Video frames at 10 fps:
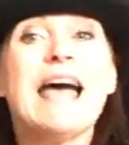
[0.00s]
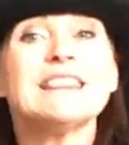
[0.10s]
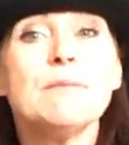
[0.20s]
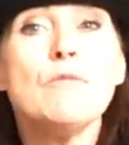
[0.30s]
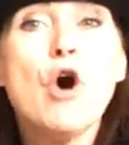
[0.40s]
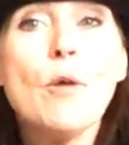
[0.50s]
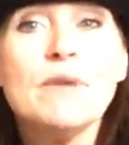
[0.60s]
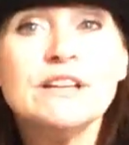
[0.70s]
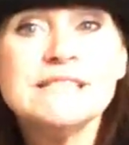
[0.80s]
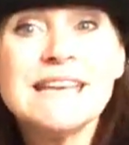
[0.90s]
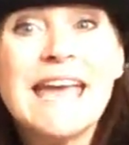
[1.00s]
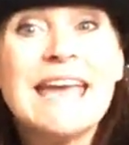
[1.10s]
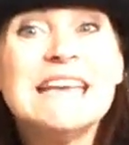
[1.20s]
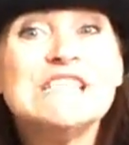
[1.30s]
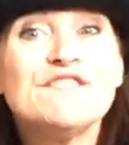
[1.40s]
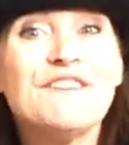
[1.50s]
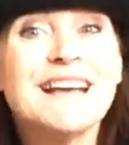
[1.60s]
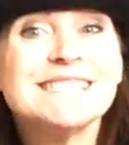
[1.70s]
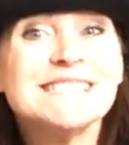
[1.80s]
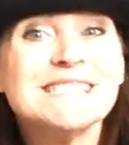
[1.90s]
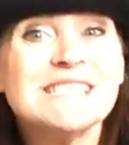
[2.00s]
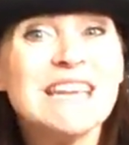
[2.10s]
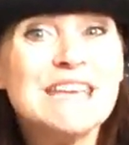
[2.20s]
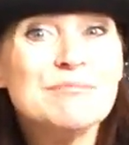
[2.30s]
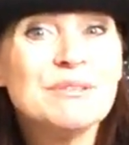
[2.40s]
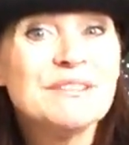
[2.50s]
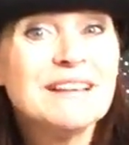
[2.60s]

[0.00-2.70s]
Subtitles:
at the moment, he's fast asleep.